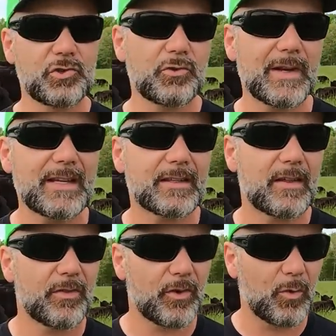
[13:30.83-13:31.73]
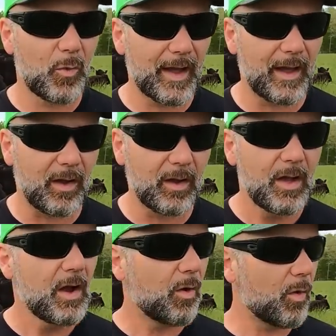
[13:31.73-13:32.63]
treat the well,
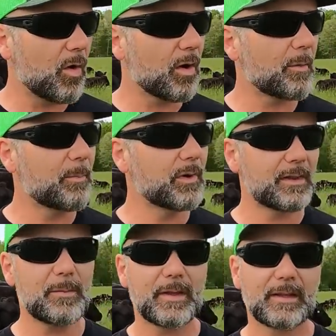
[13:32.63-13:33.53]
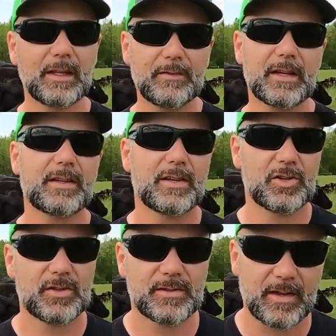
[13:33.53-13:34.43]
or put them in living
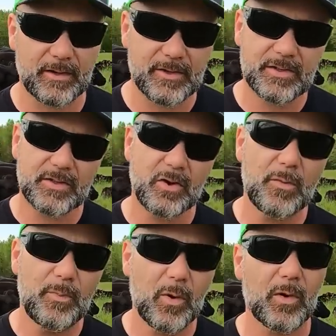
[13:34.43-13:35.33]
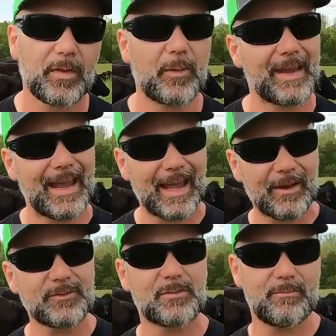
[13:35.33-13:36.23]
conditions that are so poor that we
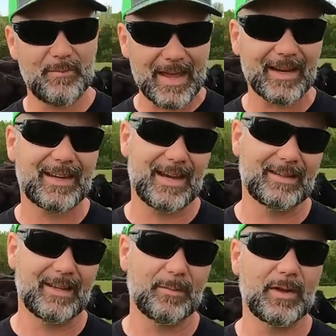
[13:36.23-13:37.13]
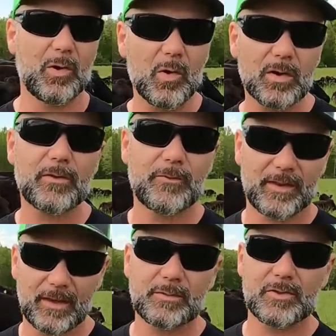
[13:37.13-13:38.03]
have to medicate them in order
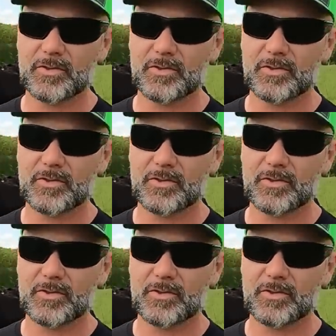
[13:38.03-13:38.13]
for them